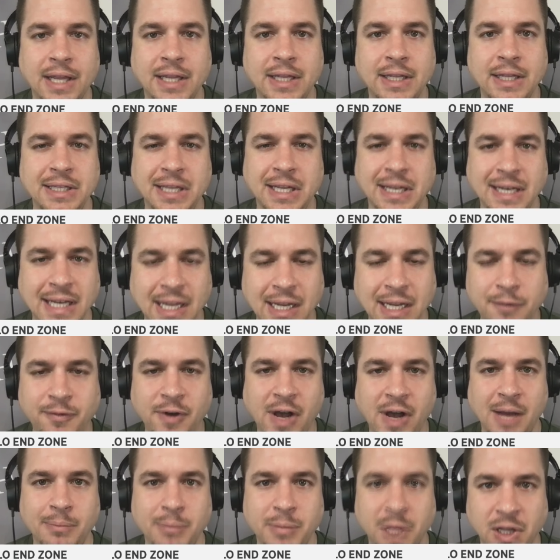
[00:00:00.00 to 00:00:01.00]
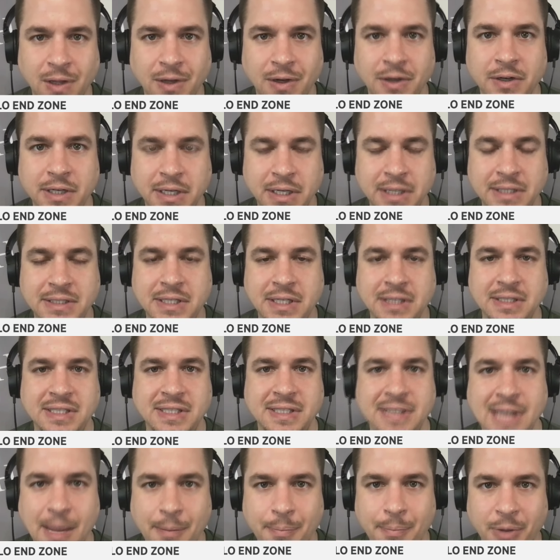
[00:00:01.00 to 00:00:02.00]
you need Von Miller to
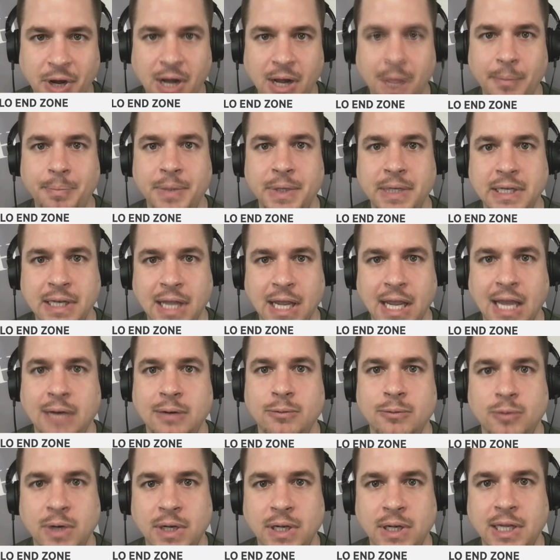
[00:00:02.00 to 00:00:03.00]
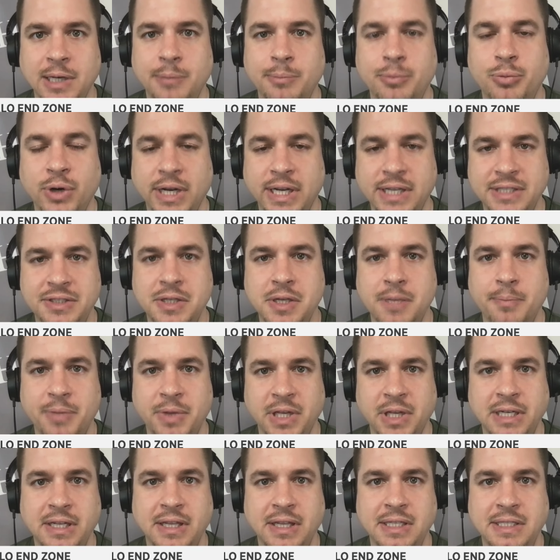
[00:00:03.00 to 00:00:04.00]
step up and really bring something
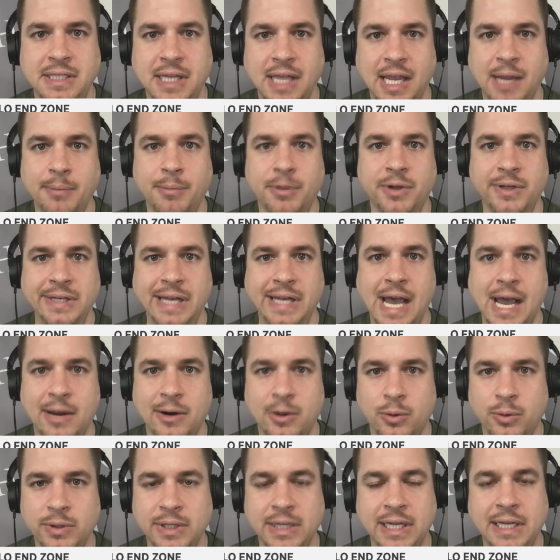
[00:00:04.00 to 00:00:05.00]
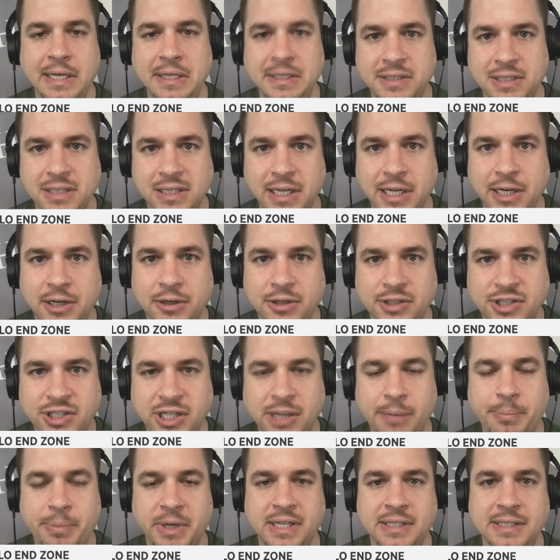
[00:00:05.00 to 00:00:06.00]
to the table. Not only his
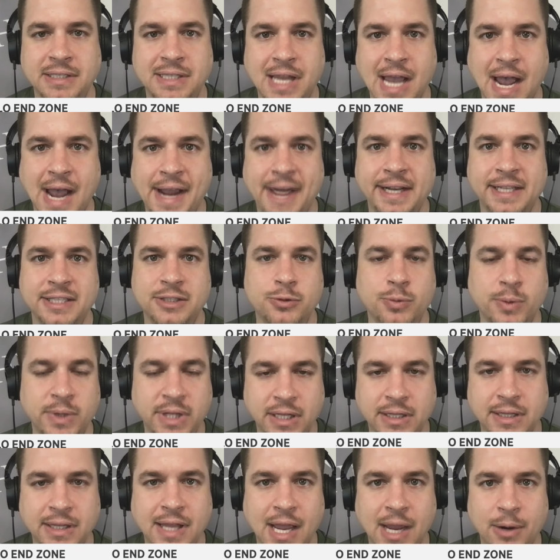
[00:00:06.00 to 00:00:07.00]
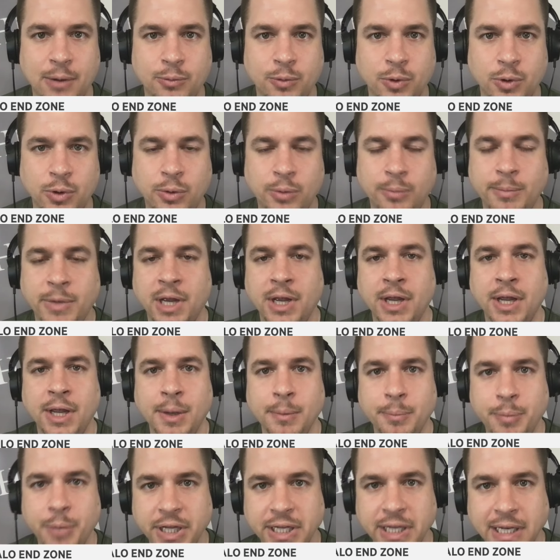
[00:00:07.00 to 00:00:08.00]
leadership and his guidance within that room,
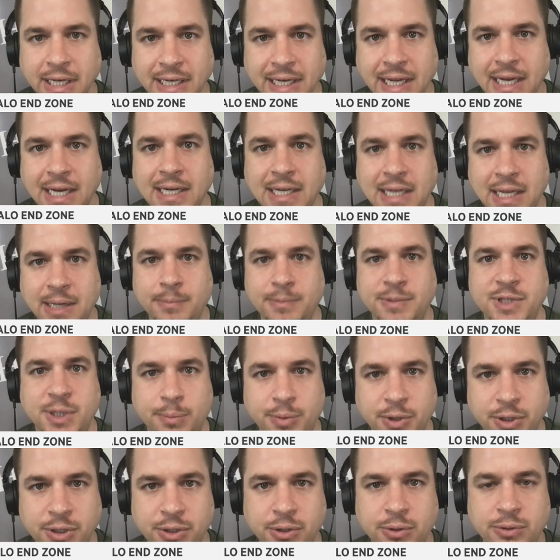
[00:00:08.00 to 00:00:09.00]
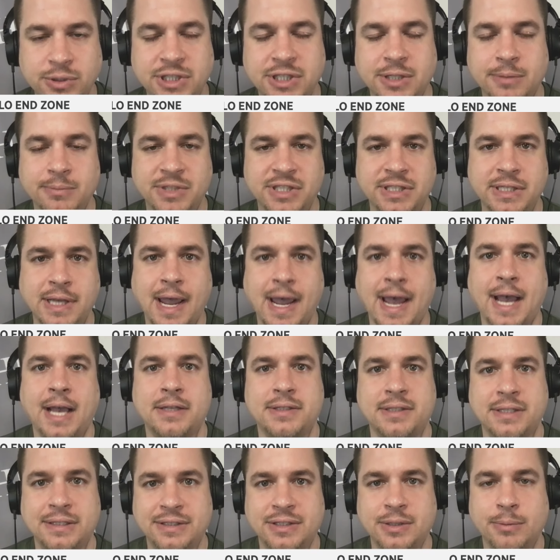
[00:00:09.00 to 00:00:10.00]
but you need him to produce some
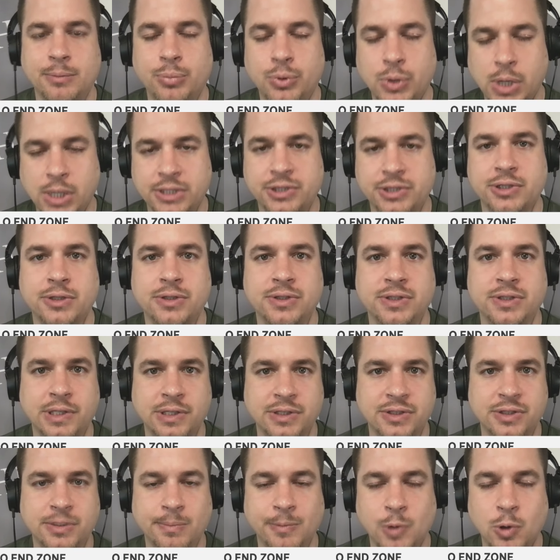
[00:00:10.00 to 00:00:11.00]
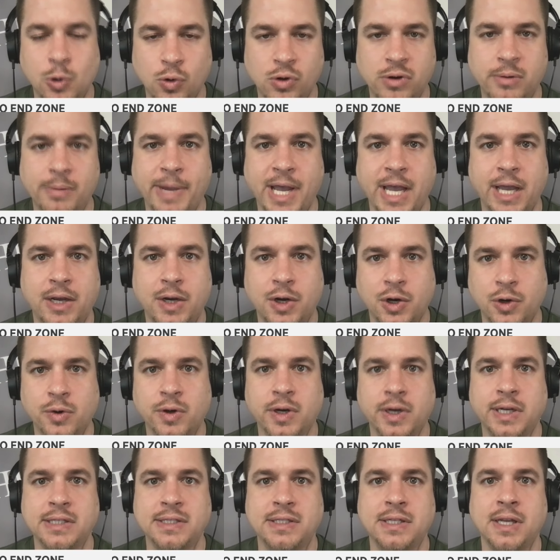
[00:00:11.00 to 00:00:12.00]
sacks and some pressures and some quarterback
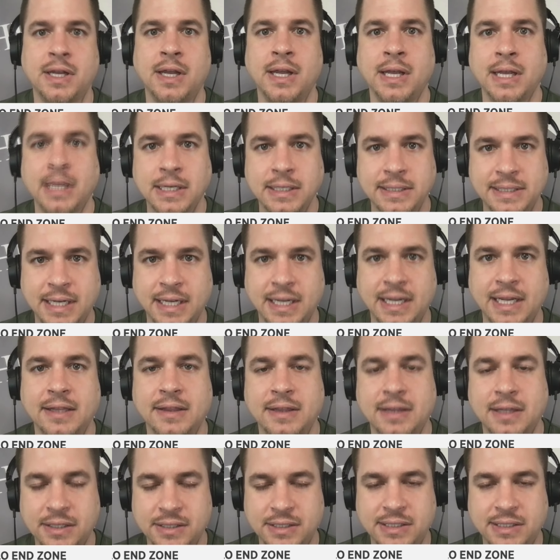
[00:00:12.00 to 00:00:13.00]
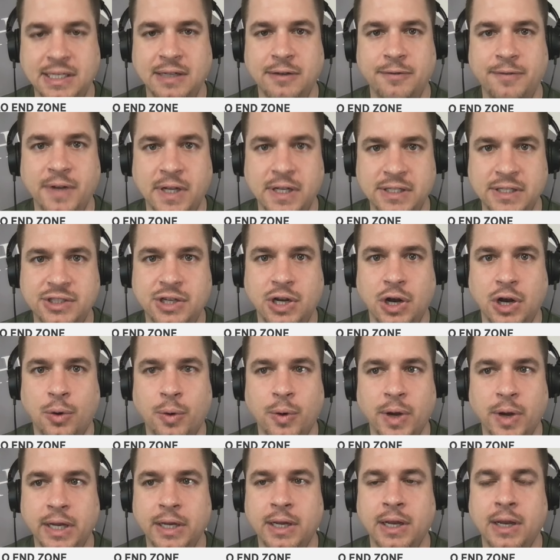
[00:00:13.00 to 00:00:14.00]
hurries to get this defense
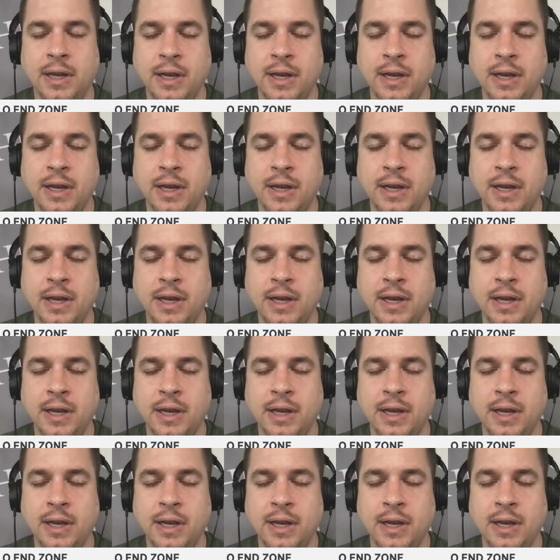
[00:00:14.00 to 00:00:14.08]
going.